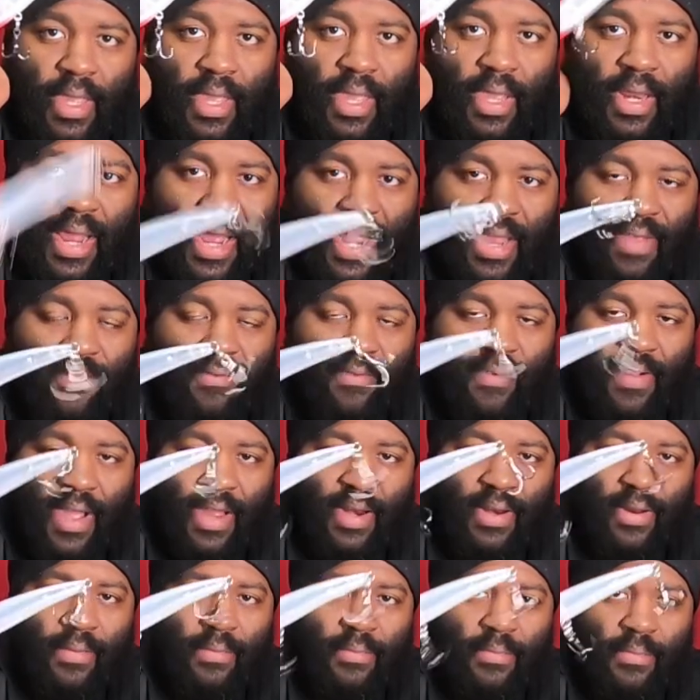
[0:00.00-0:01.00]
and I can
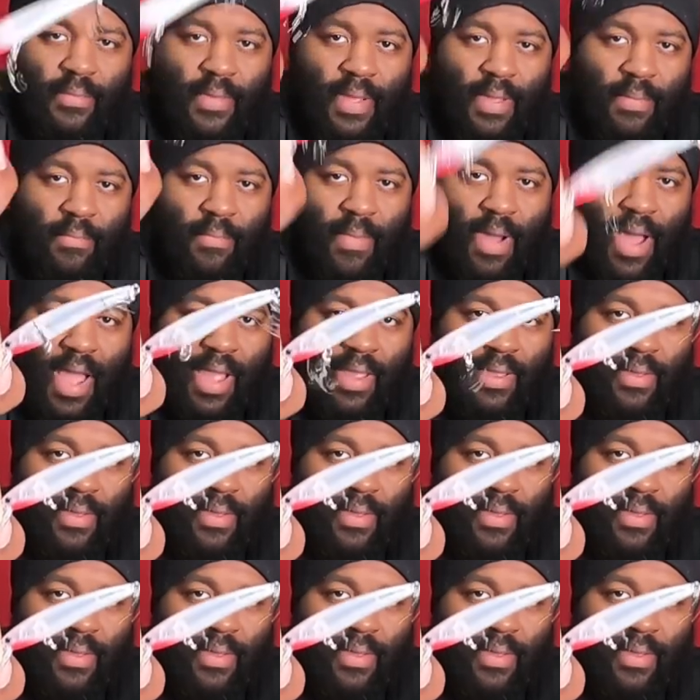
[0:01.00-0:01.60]
find them and buy